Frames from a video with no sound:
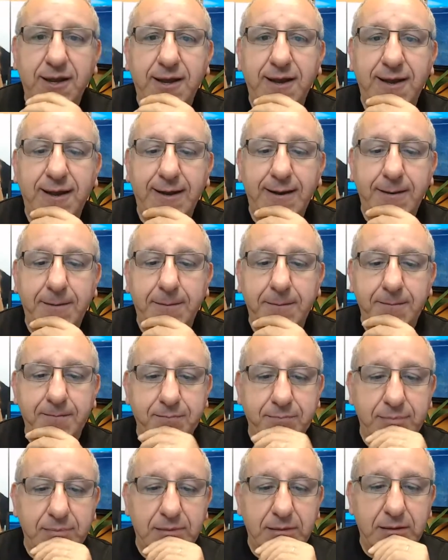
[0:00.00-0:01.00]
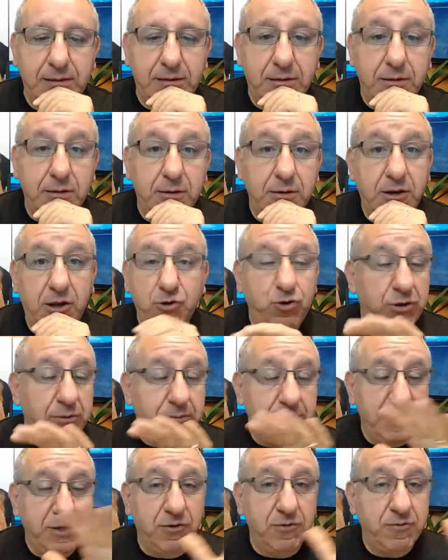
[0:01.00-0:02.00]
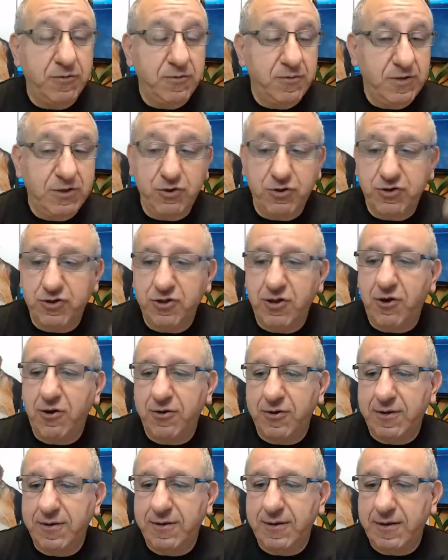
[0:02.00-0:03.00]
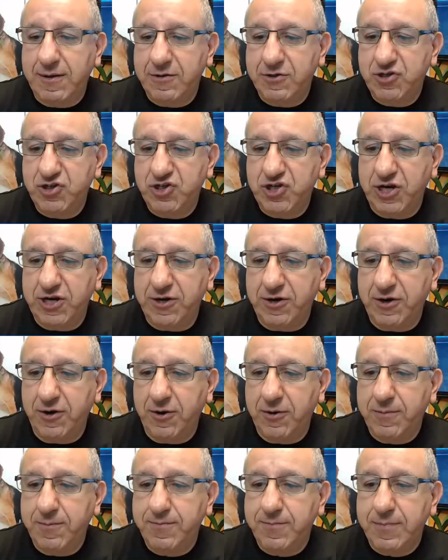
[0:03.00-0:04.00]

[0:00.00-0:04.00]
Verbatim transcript: Not only Beagle, but with your dog in general.